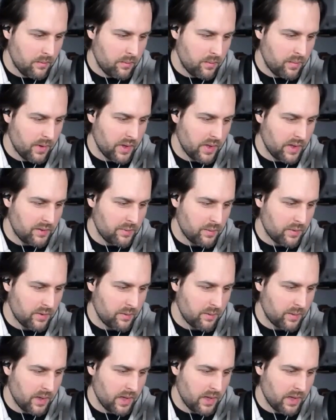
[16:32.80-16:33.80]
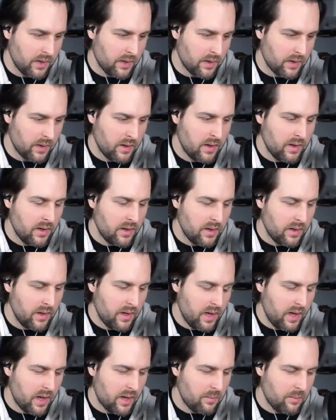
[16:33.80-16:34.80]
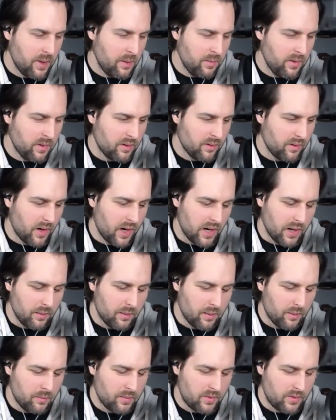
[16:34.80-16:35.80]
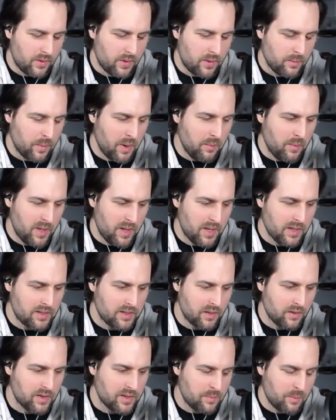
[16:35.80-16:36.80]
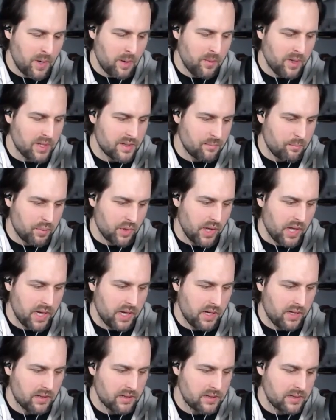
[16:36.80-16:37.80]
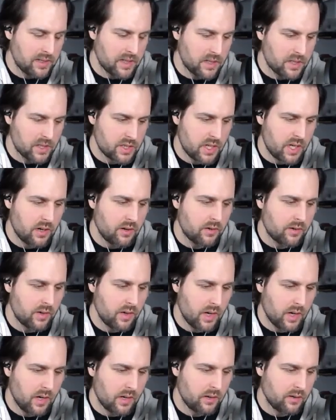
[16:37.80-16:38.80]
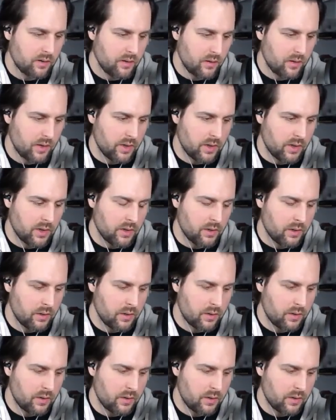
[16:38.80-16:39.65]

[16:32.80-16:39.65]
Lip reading: Blake's supposed to be hidden. Yeah, maybe you're right. And maybe it's Blake, Stitch Down, and Goodyear.